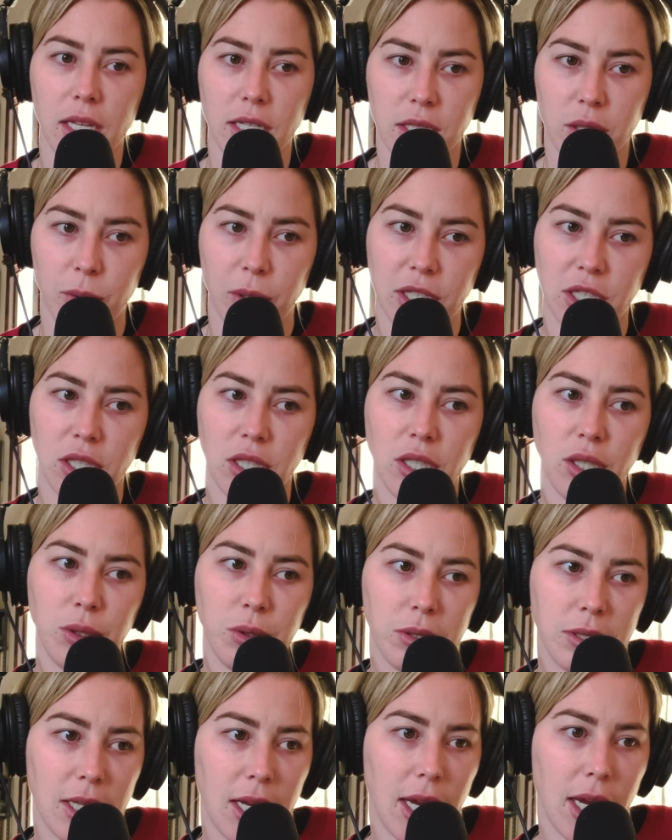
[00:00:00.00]
this question, you
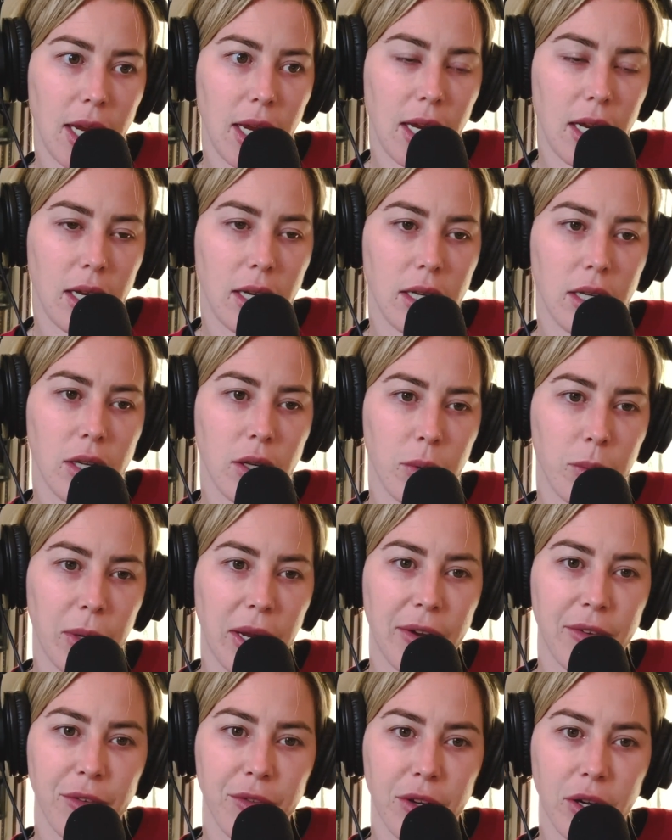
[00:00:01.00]
say, you know, we
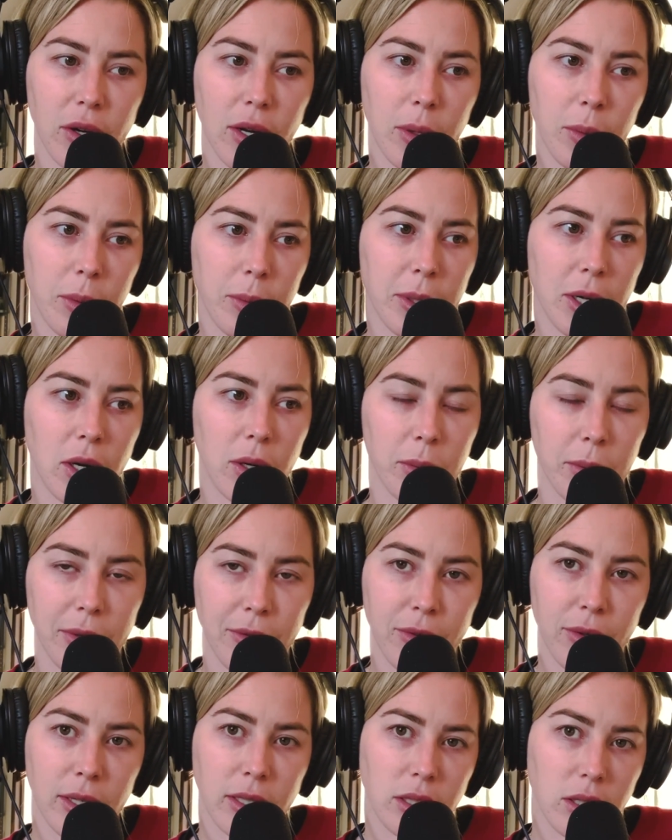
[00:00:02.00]
haven't figured out what we are. Are we
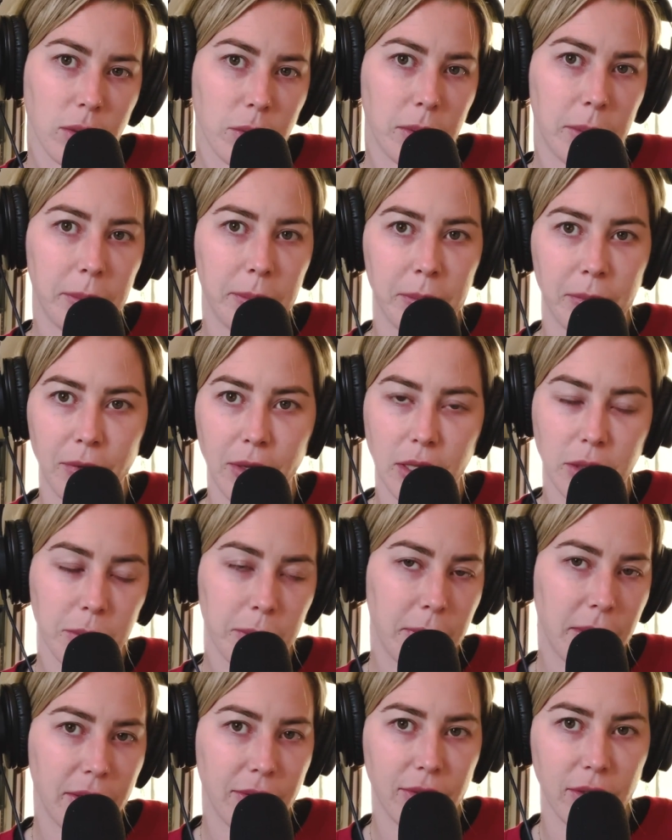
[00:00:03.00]
friends? Are we friends with
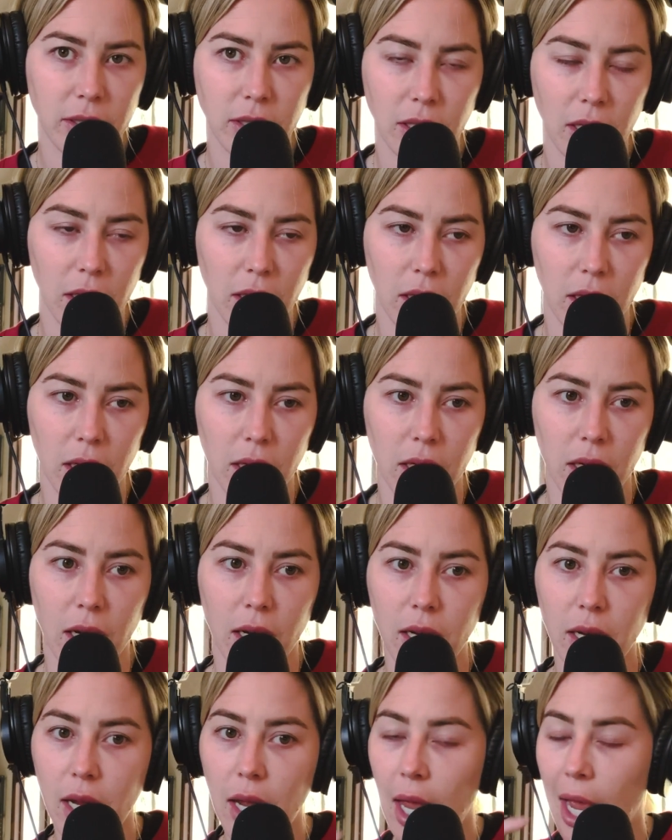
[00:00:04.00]
benefits? Yada, yada,
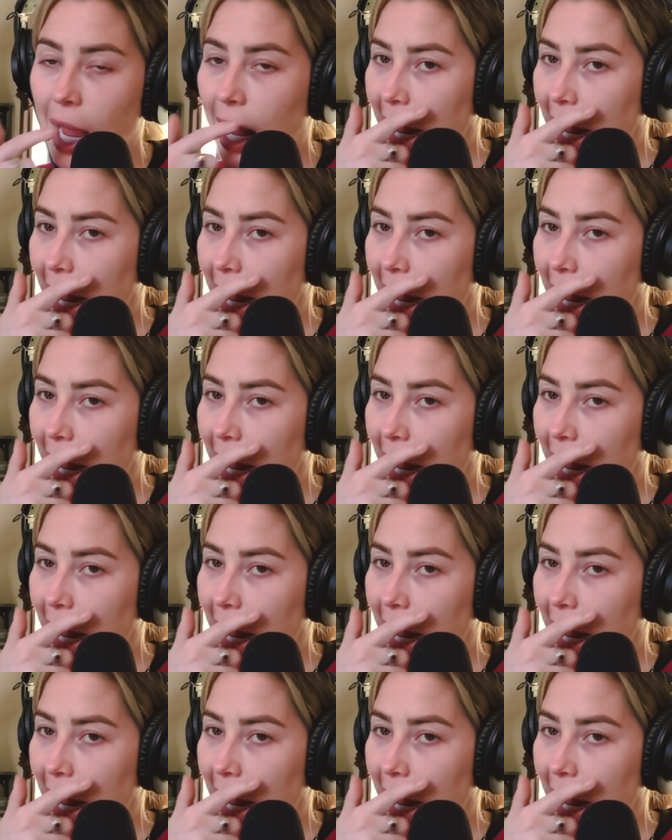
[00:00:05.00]
yada.